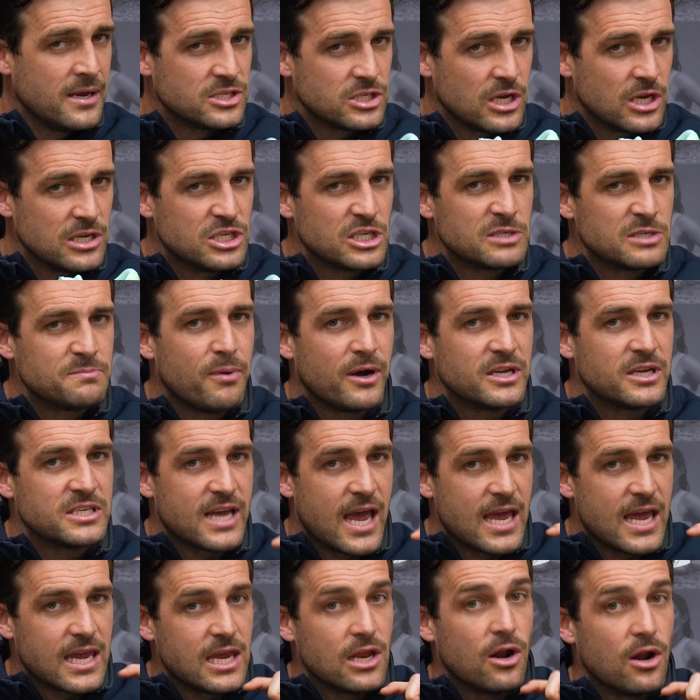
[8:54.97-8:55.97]
So just by
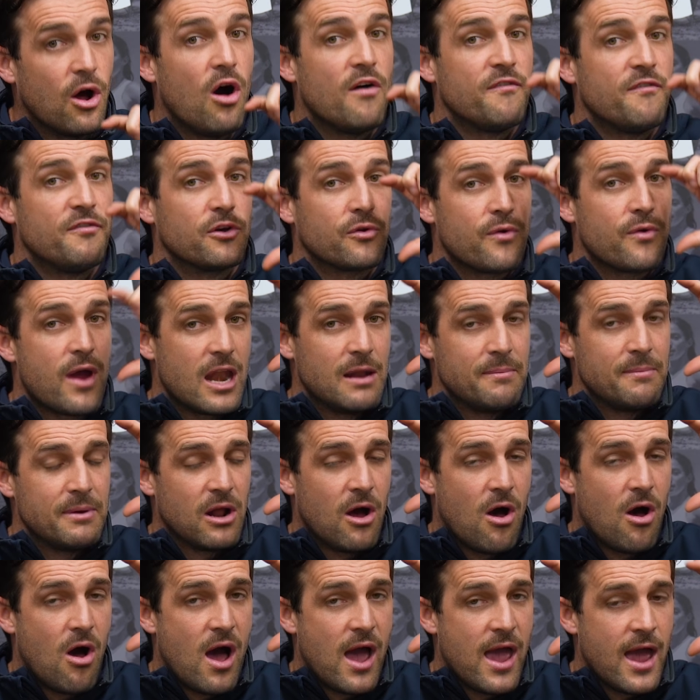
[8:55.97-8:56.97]
taking it off the ground a bit
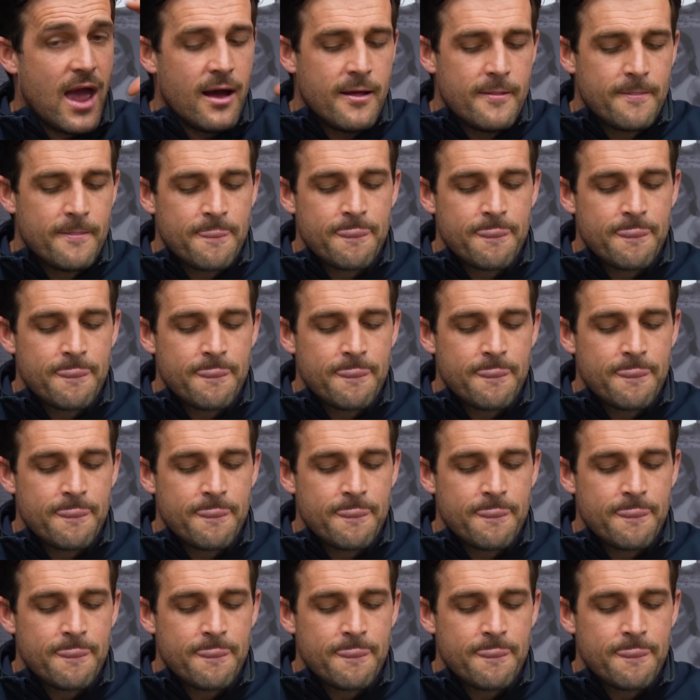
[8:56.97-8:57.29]
higher,